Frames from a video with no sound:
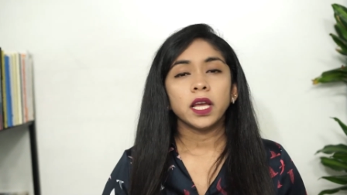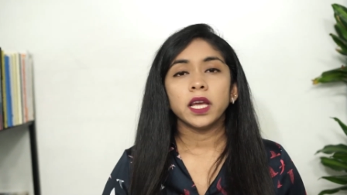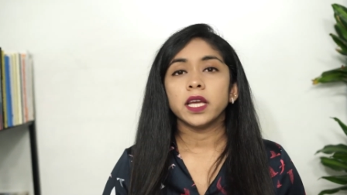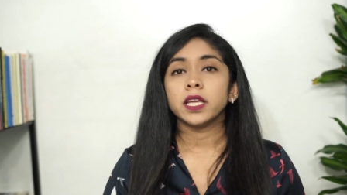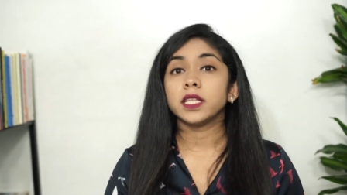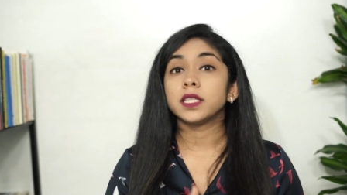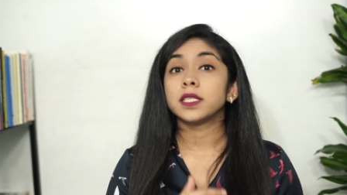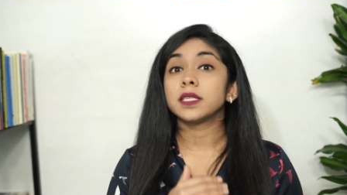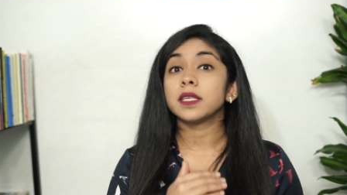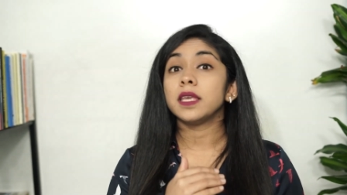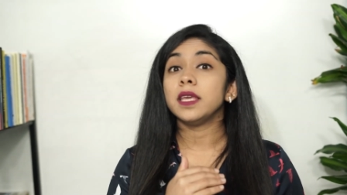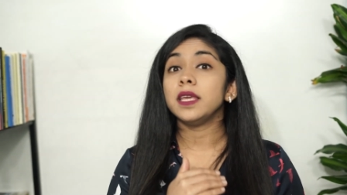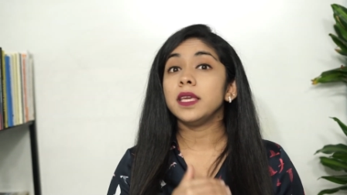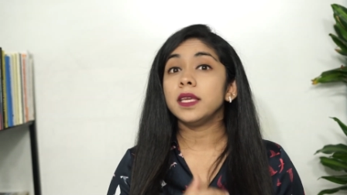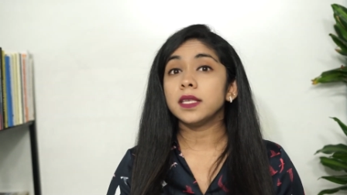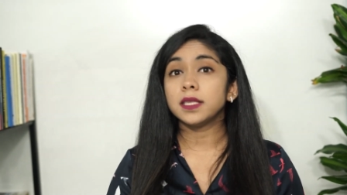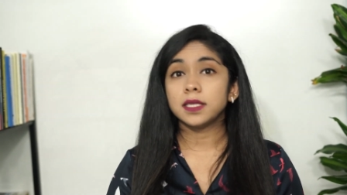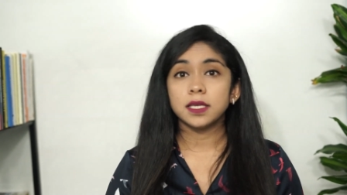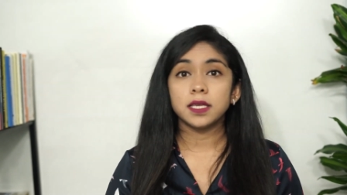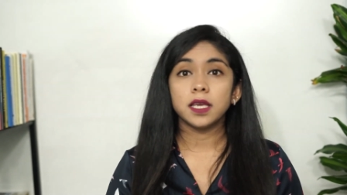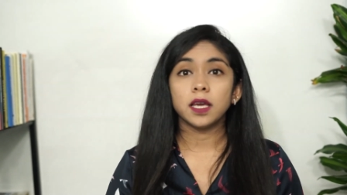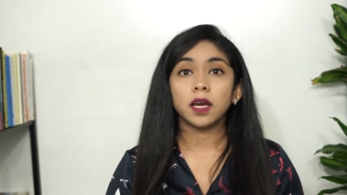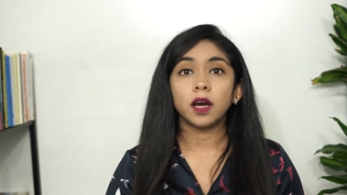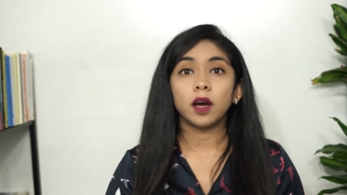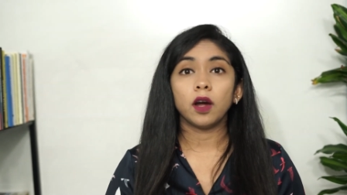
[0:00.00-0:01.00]
it's
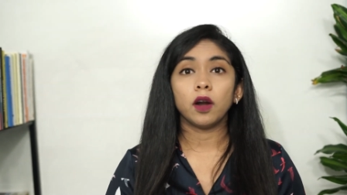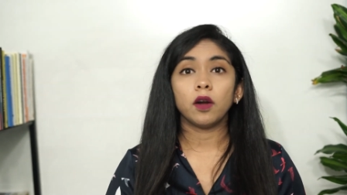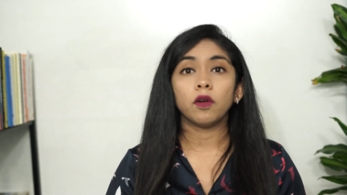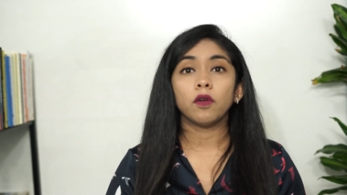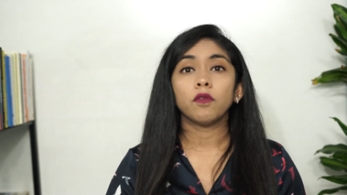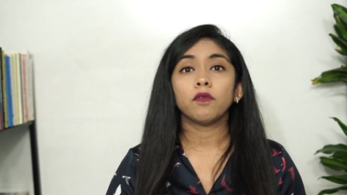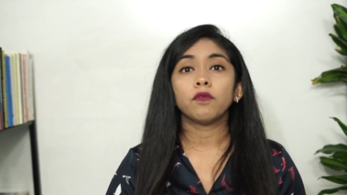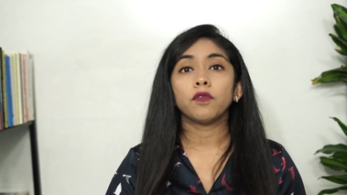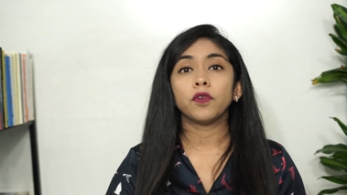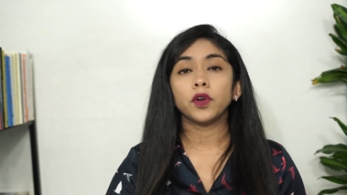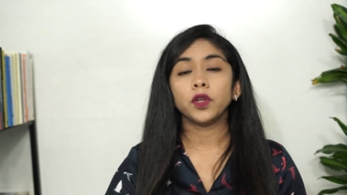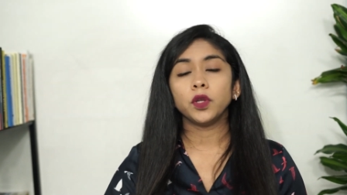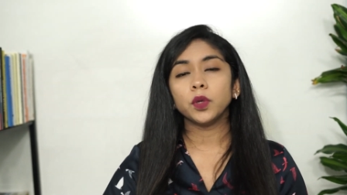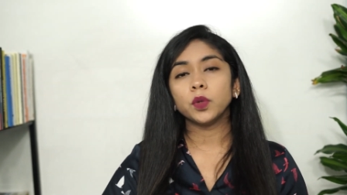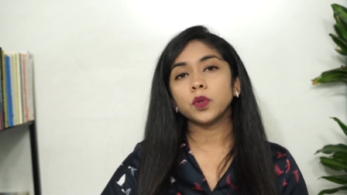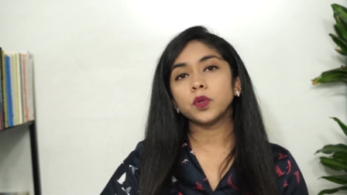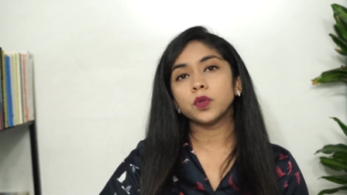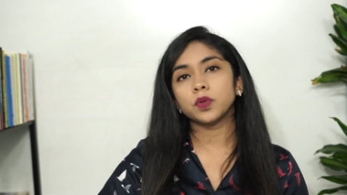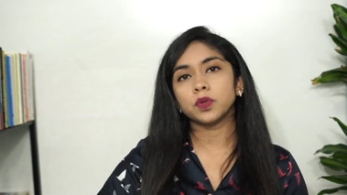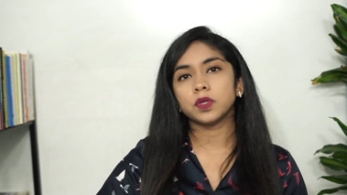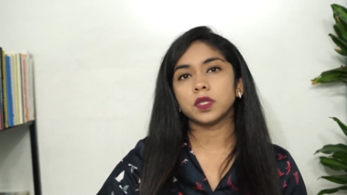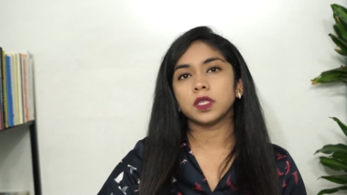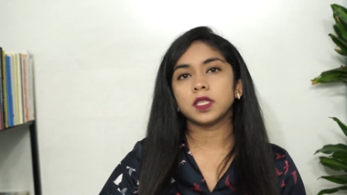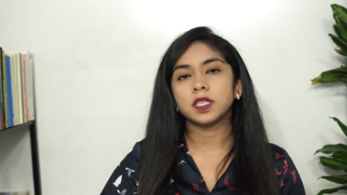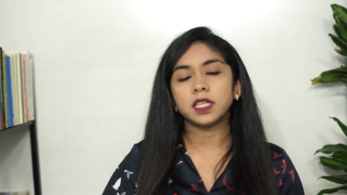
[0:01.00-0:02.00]
easier for you
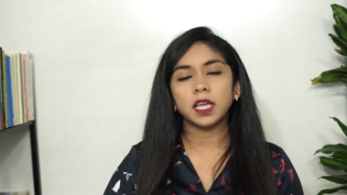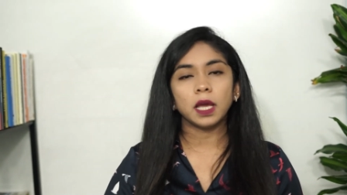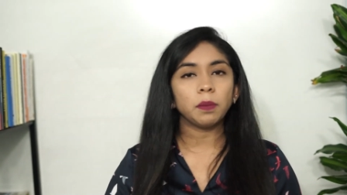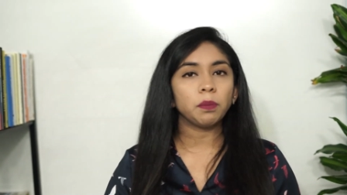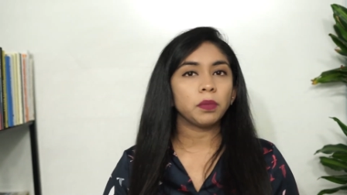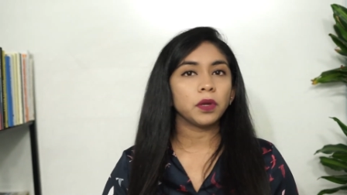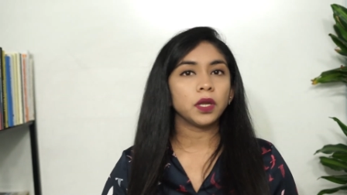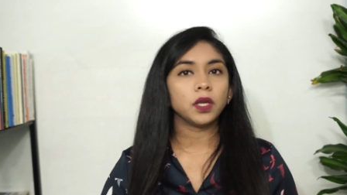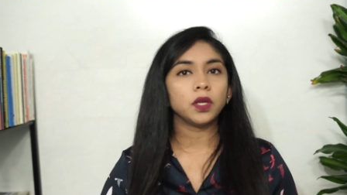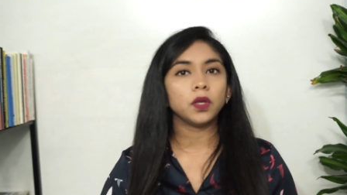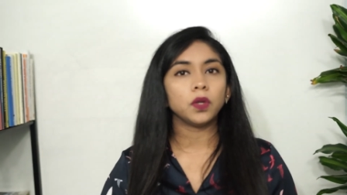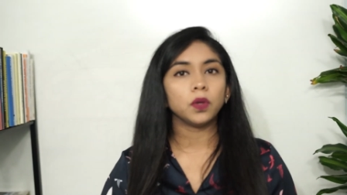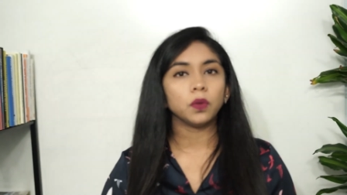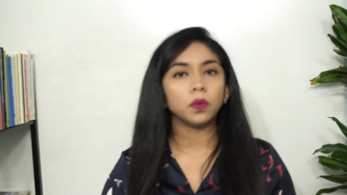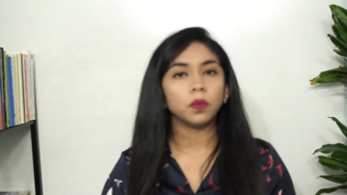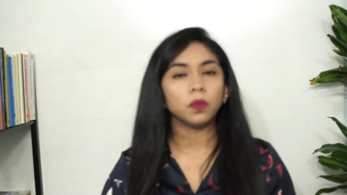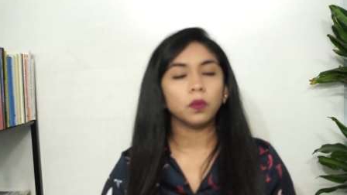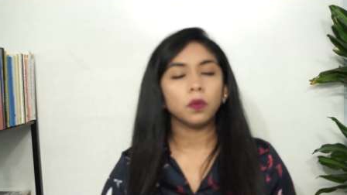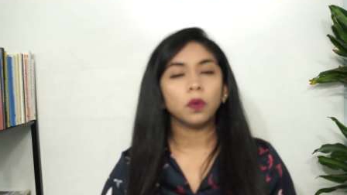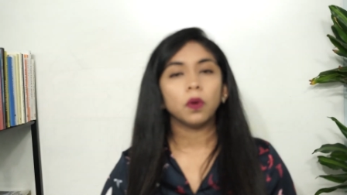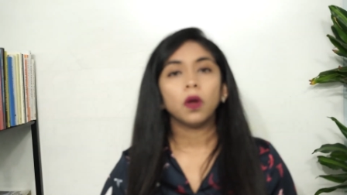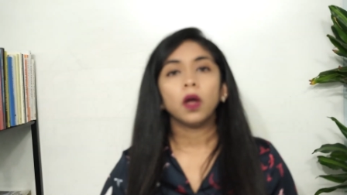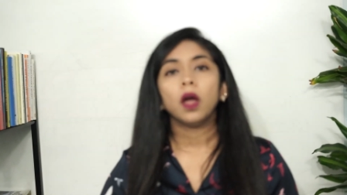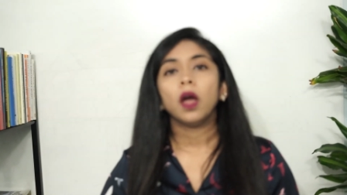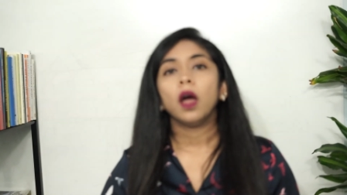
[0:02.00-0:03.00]
to step
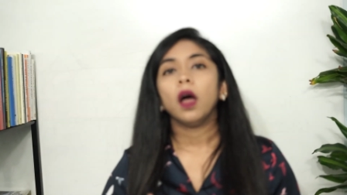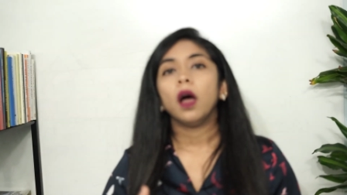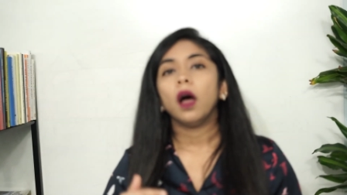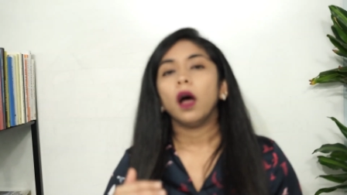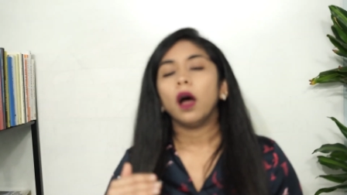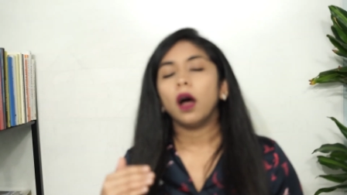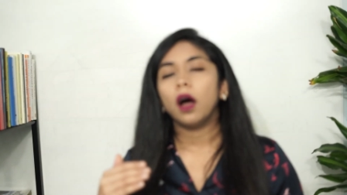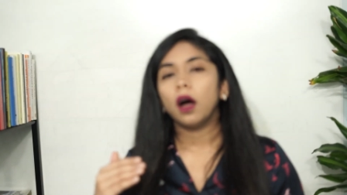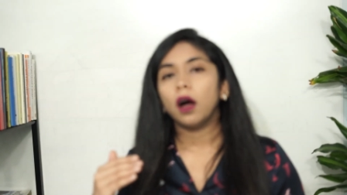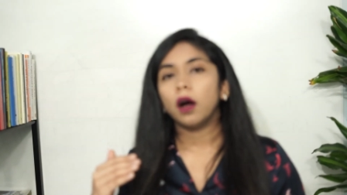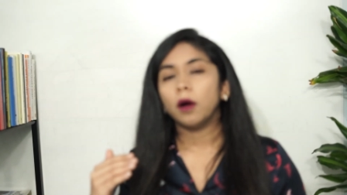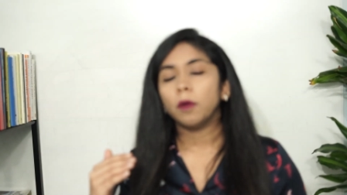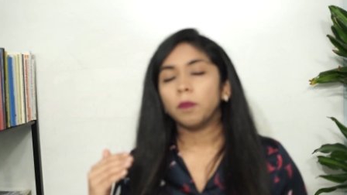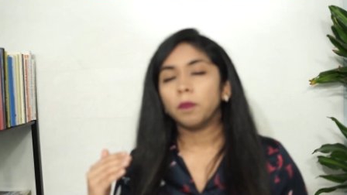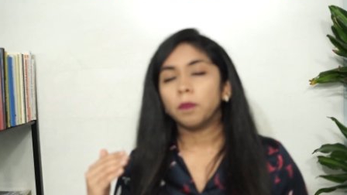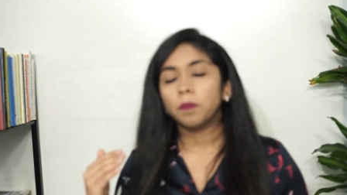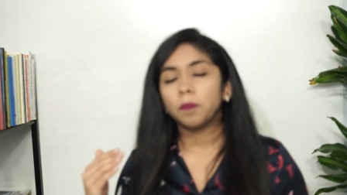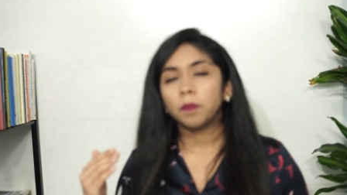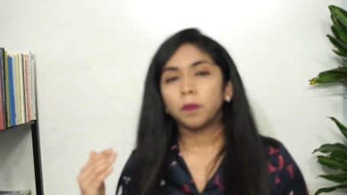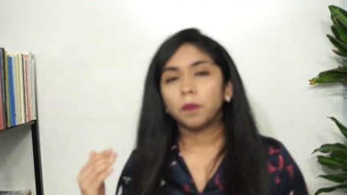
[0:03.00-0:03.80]
into uh,